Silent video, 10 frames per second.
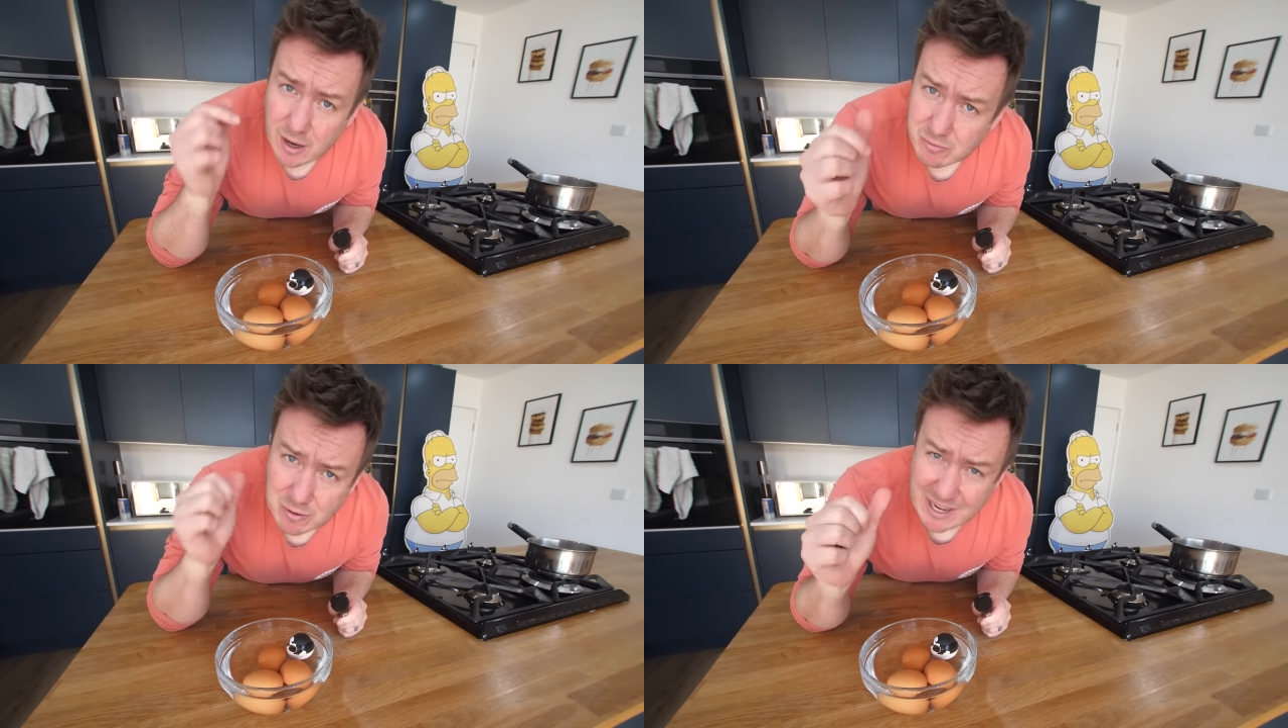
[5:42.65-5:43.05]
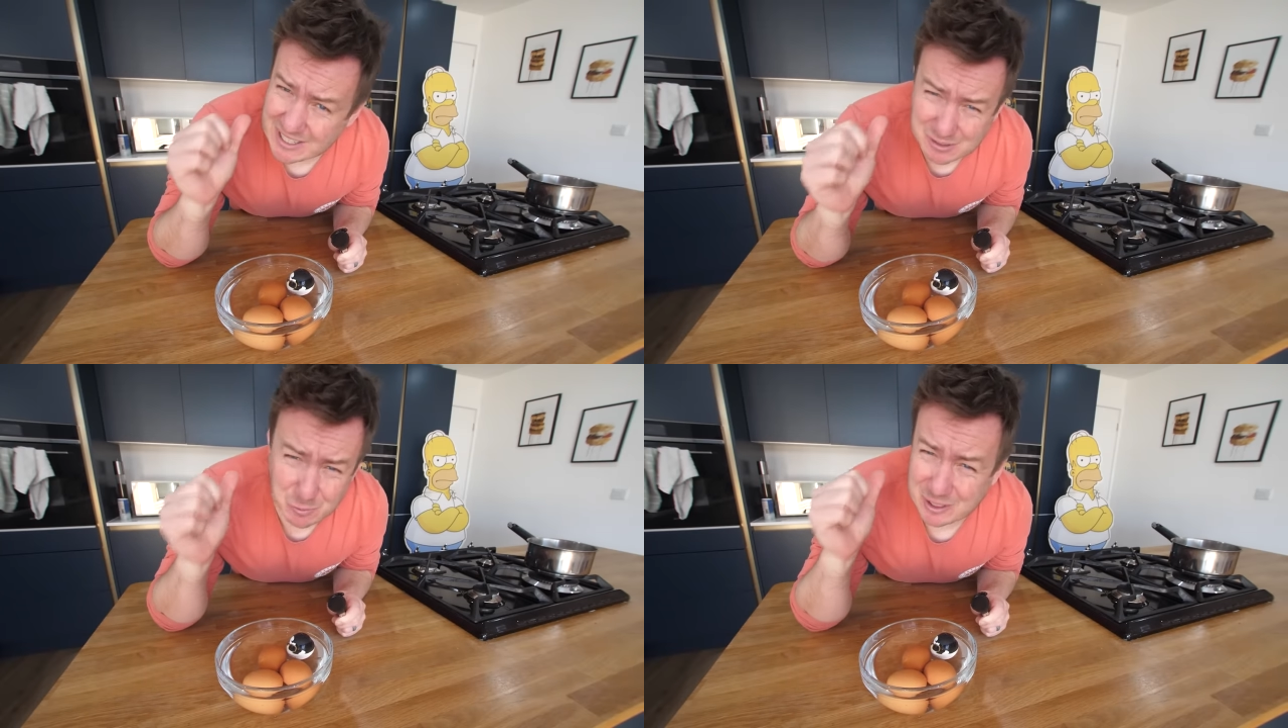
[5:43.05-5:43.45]
really
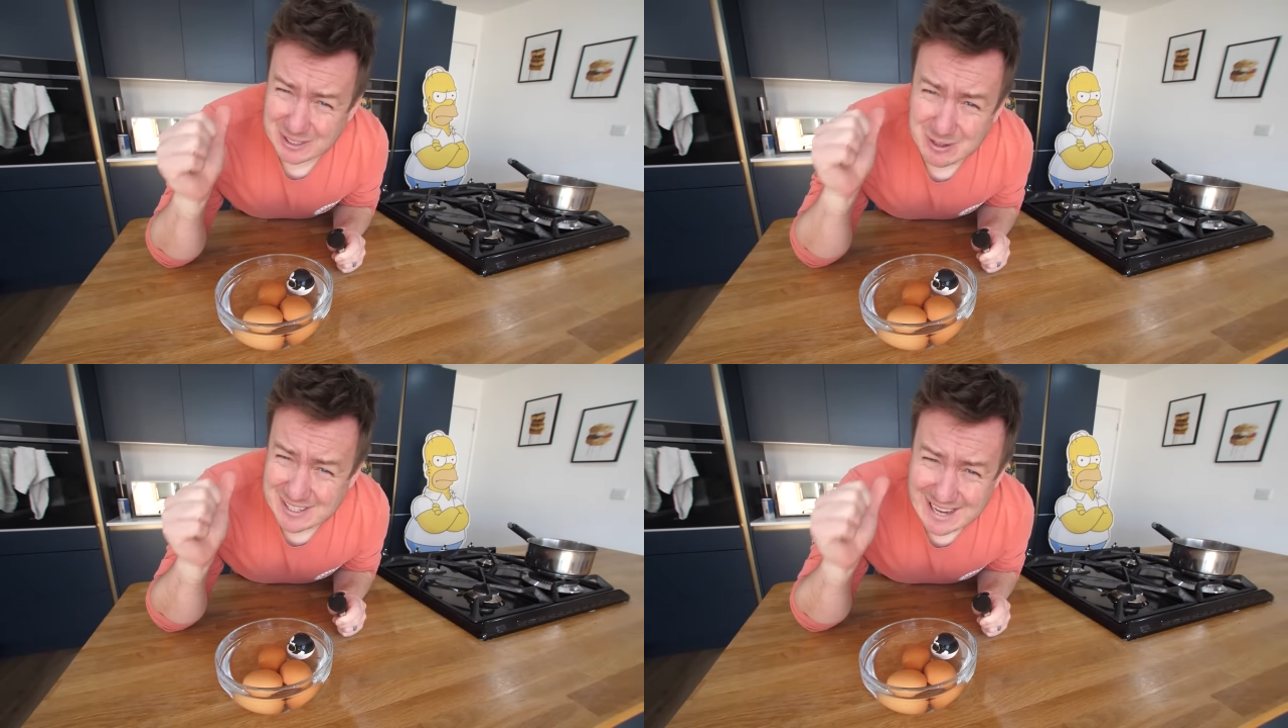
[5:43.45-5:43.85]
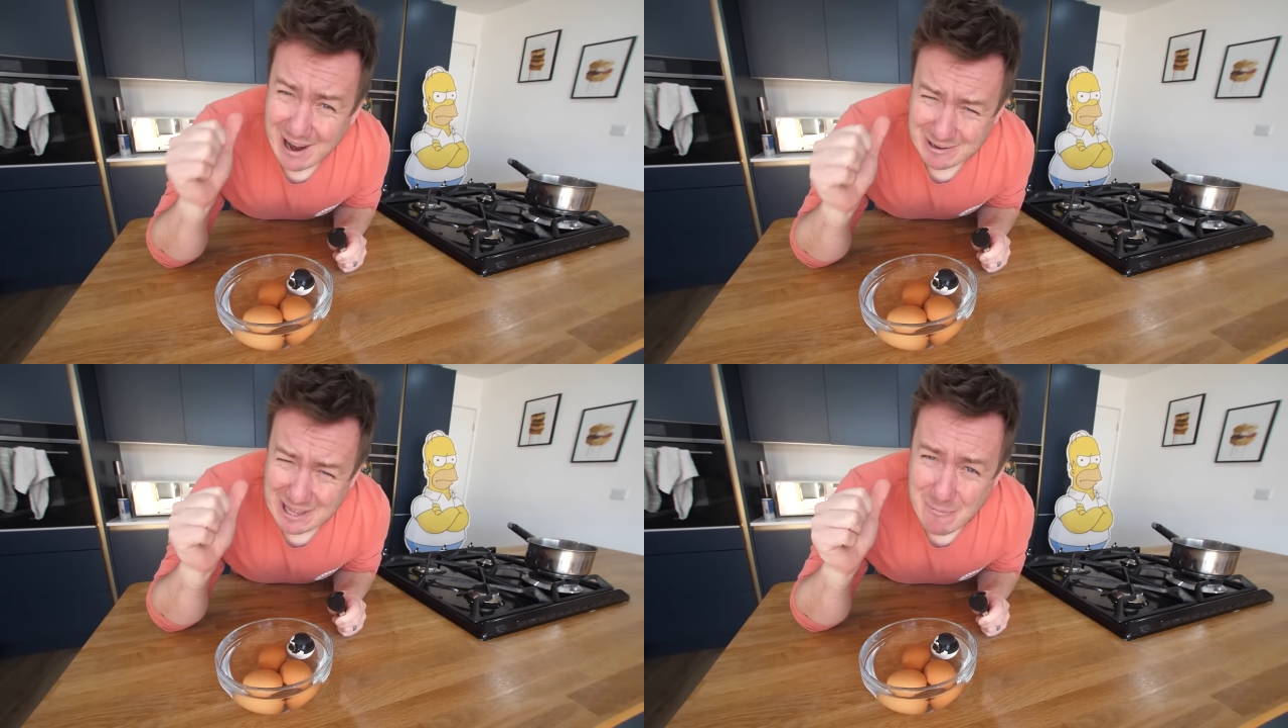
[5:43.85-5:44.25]
just want to go
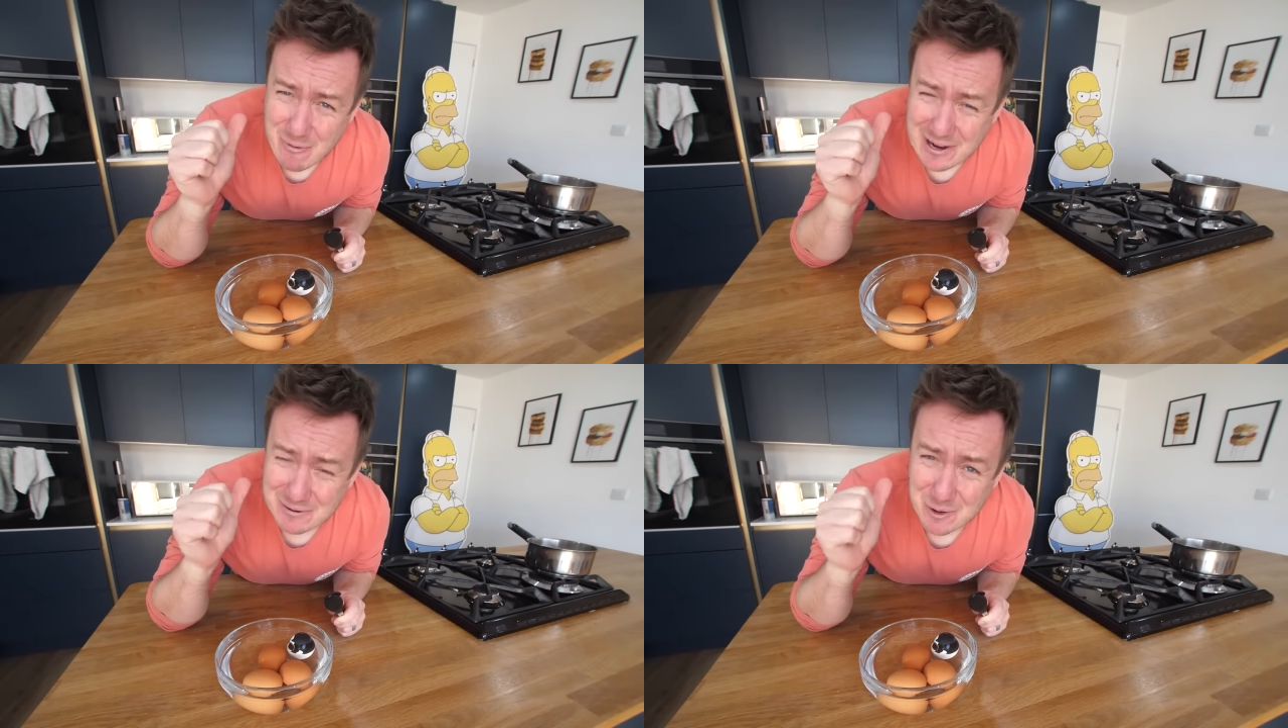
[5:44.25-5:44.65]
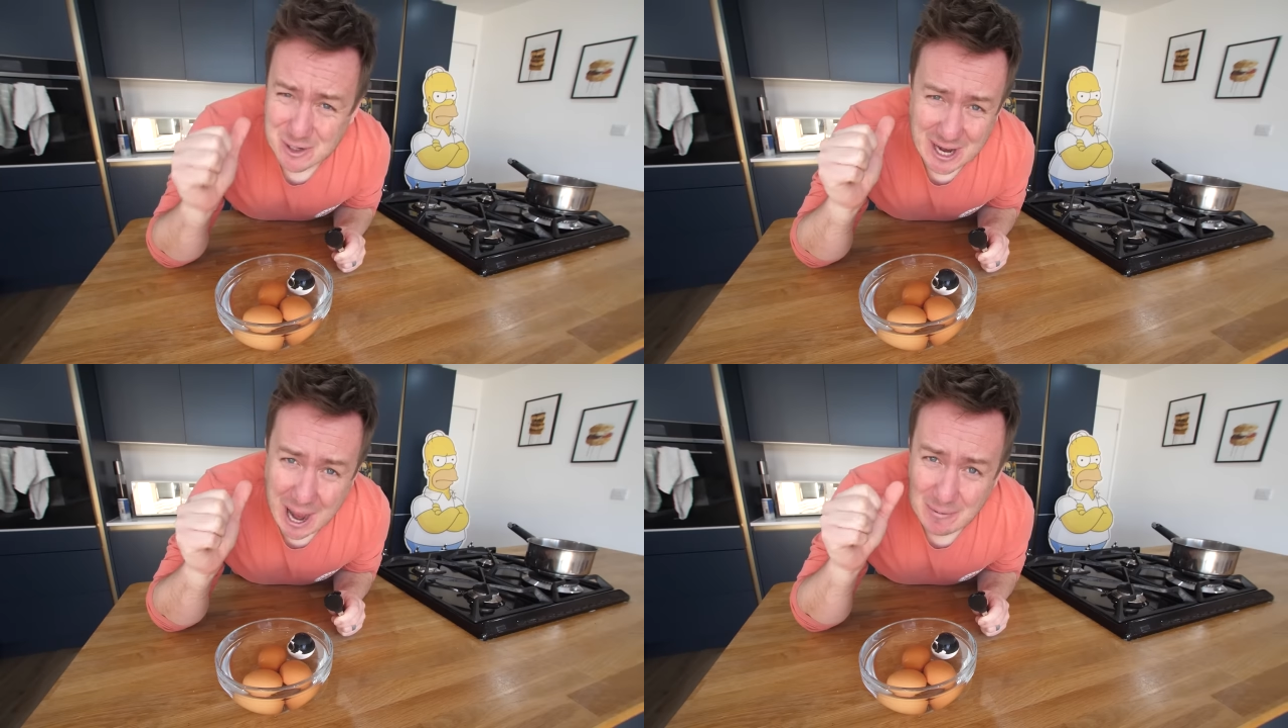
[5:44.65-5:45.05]
stare at that bread and
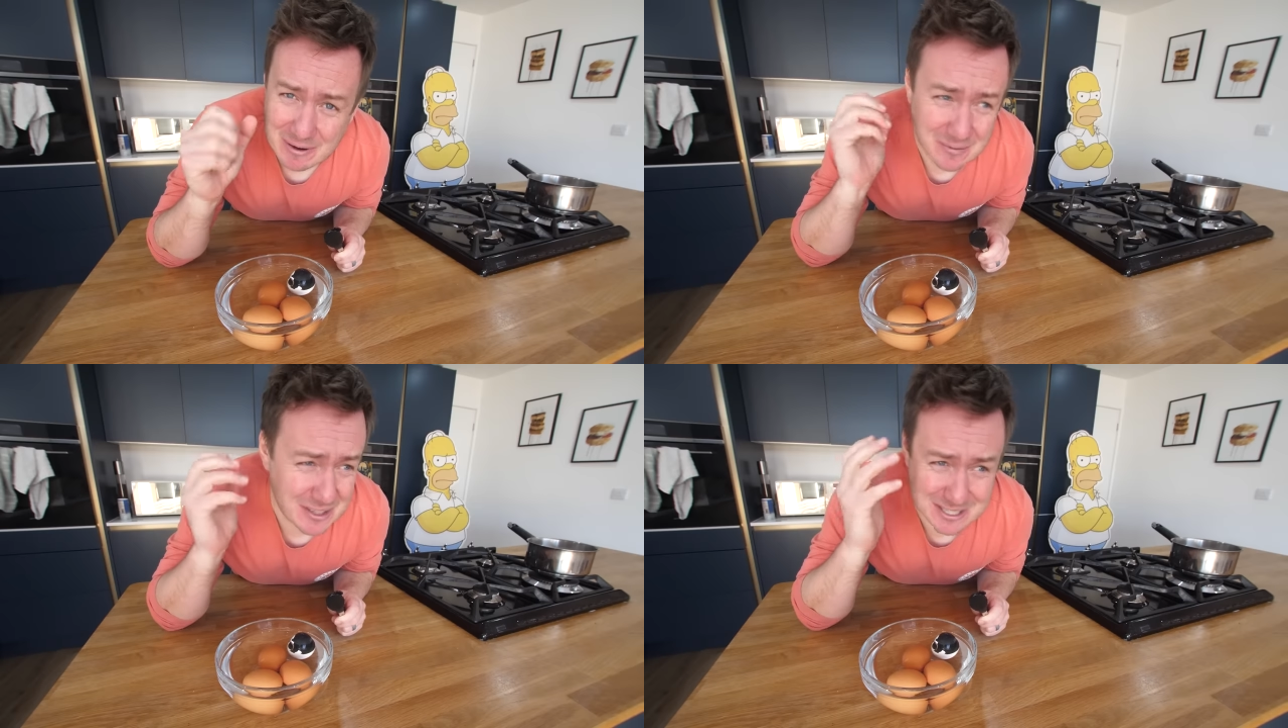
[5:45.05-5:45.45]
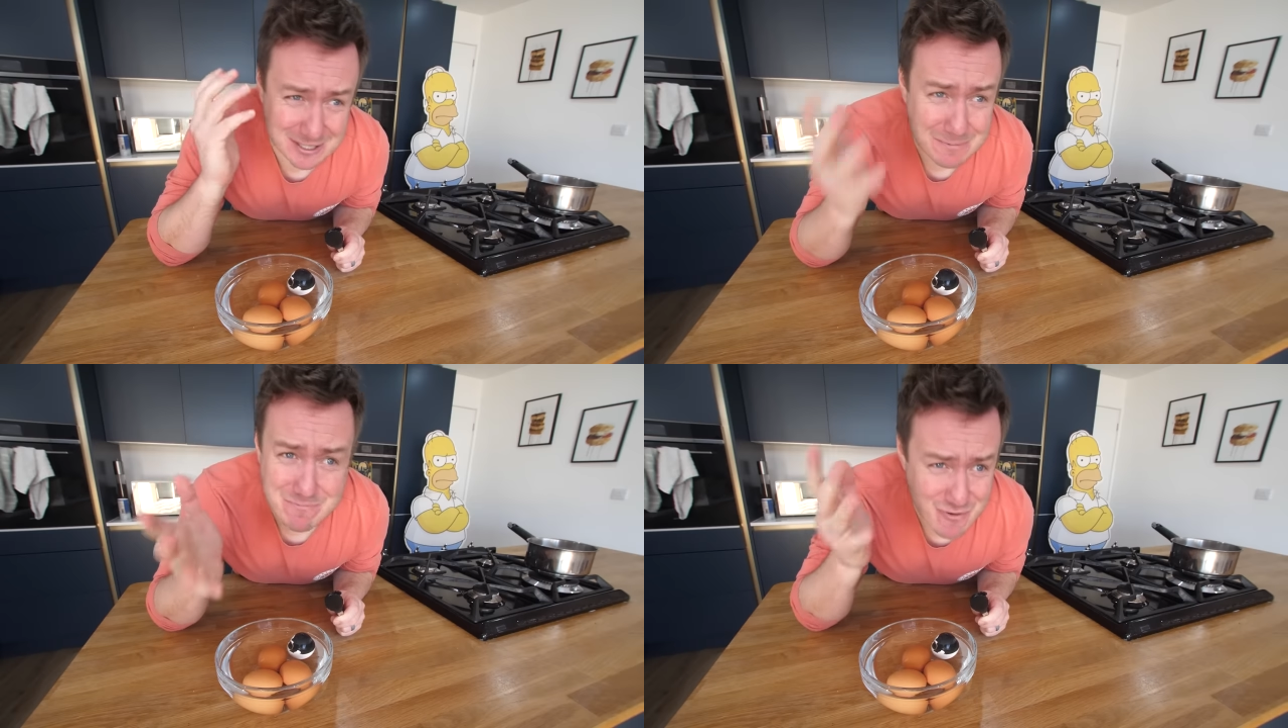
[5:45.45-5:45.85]
watch it happen. It's
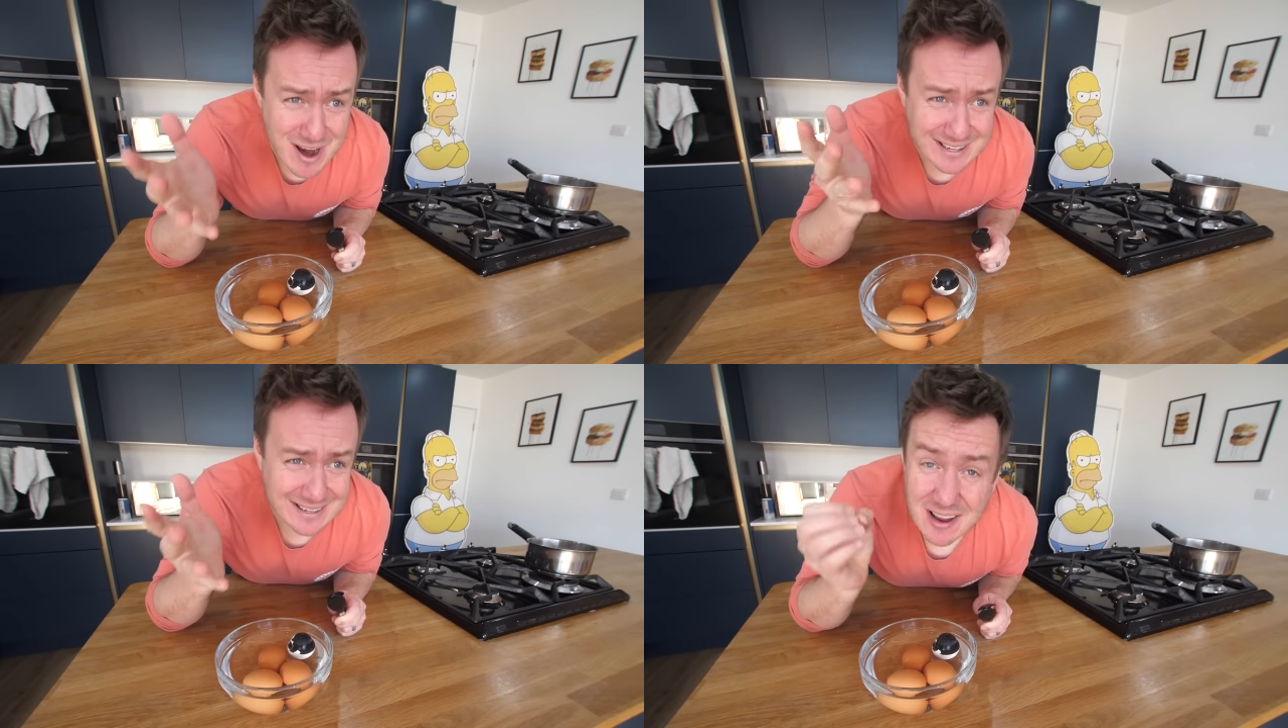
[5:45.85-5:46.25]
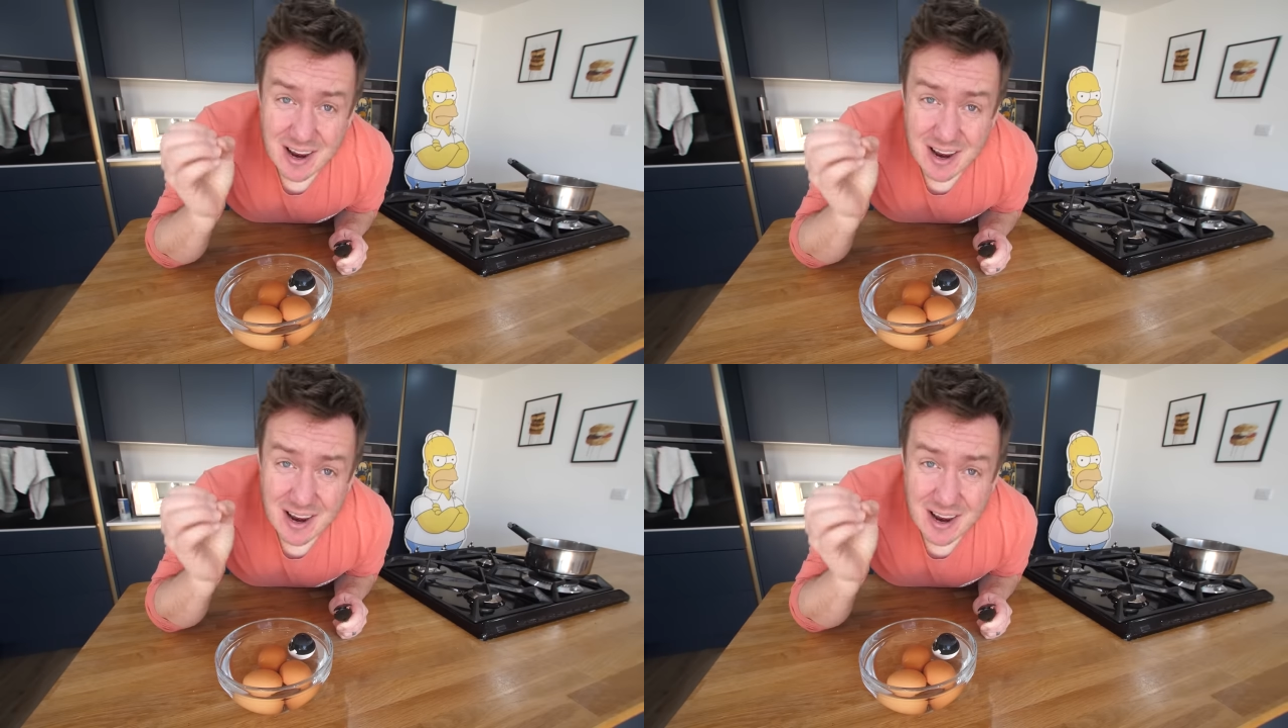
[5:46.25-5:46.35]
just bread.